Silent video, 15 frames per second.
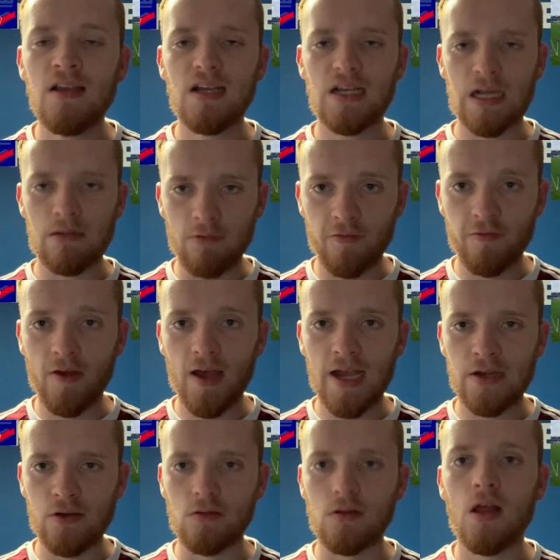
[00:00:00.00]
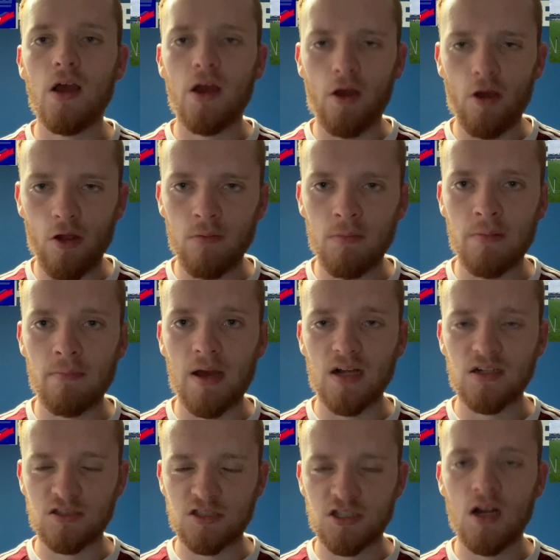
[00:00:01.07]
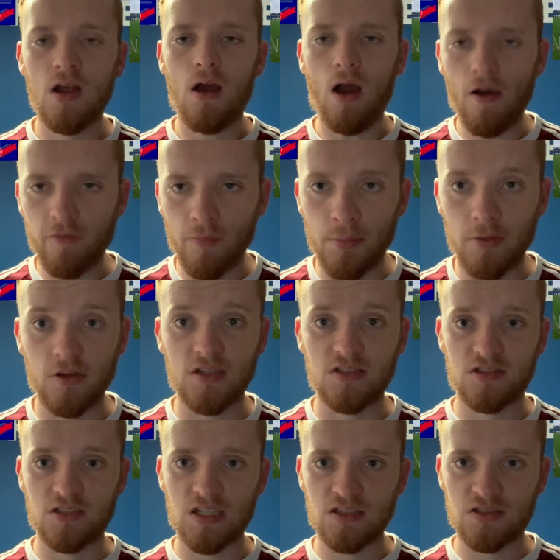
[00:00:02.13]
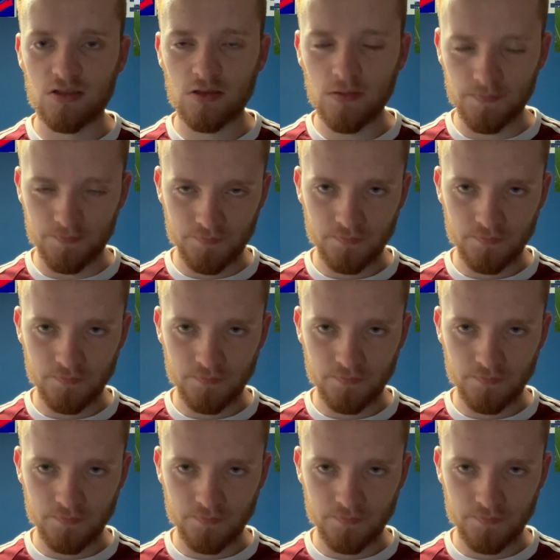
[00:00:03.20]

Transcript: in our final home match of pre-season,